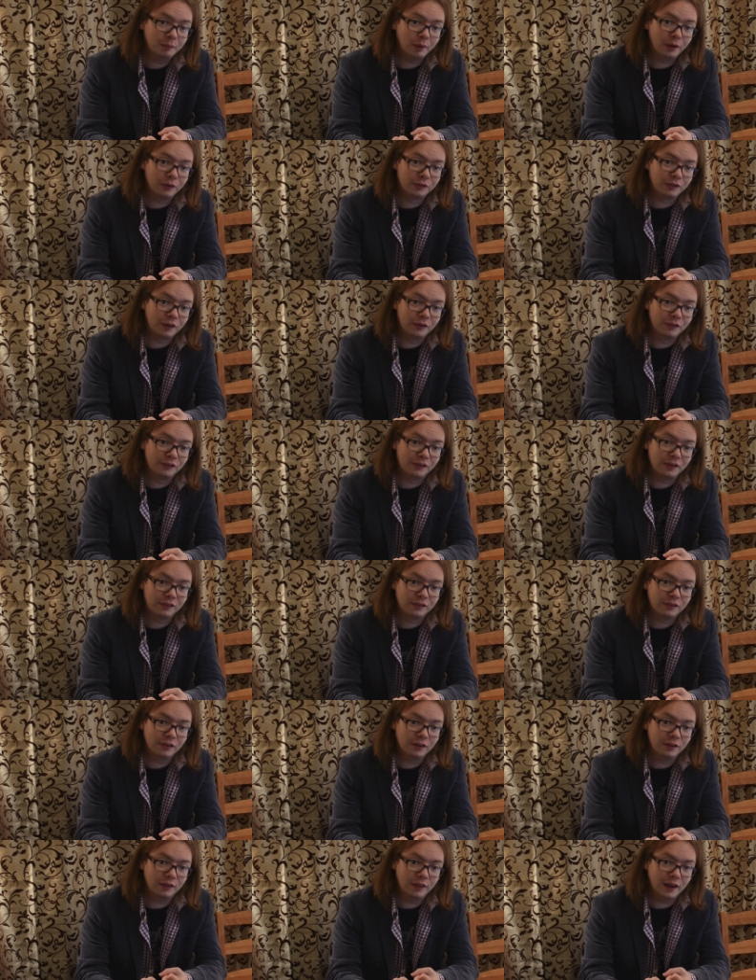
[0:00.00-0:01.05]
bosons is
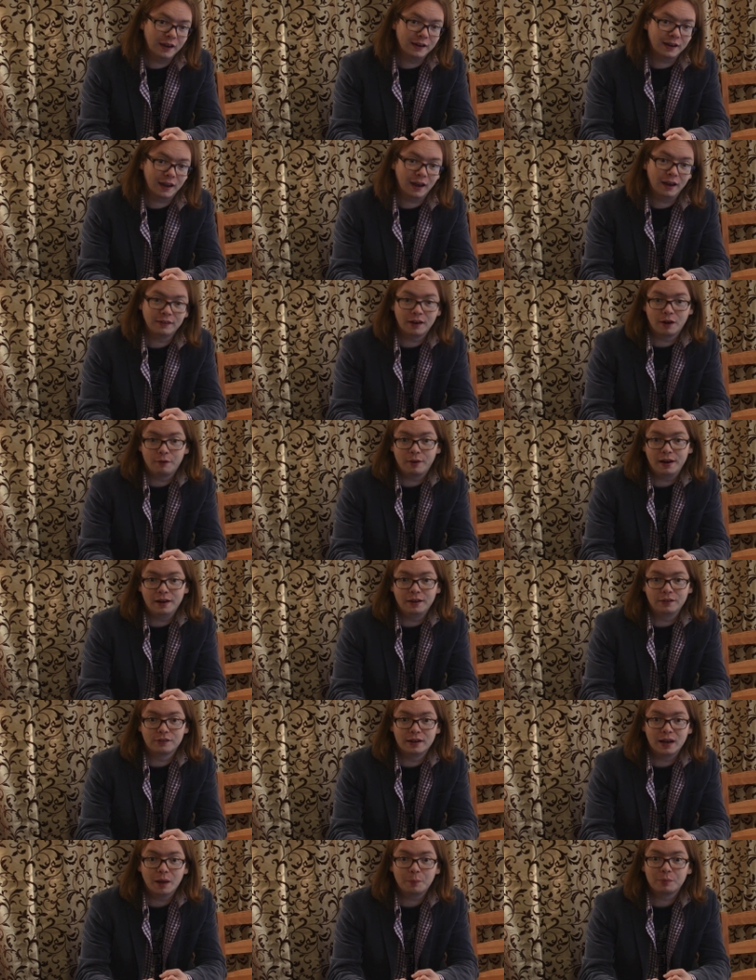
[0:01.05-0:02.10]
that they decay directly
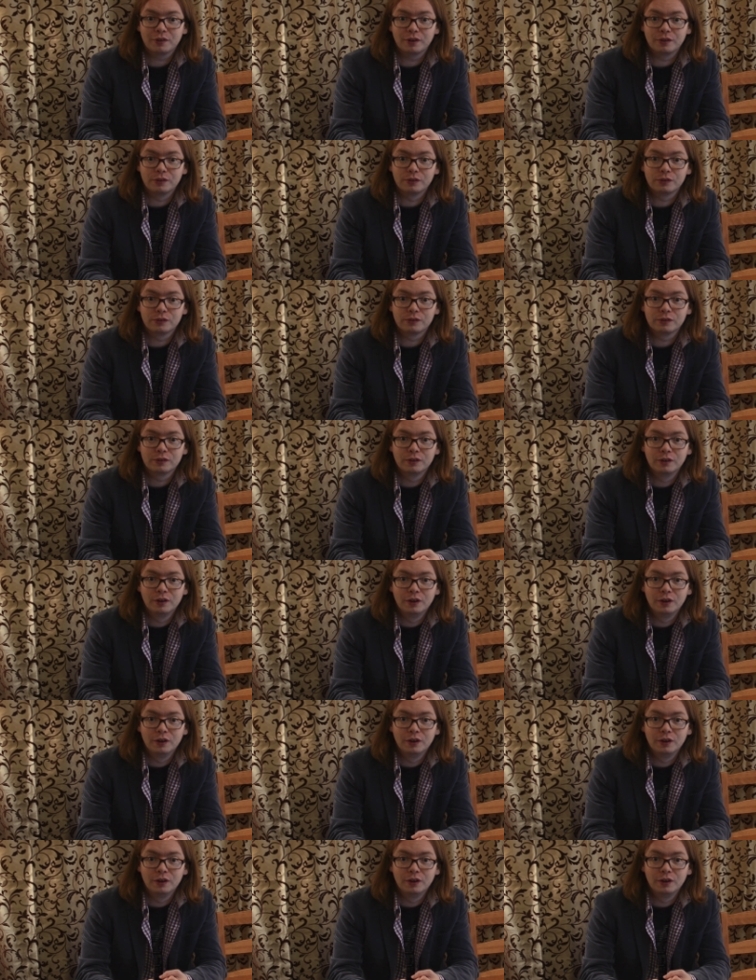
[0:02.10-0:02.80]
to leptons.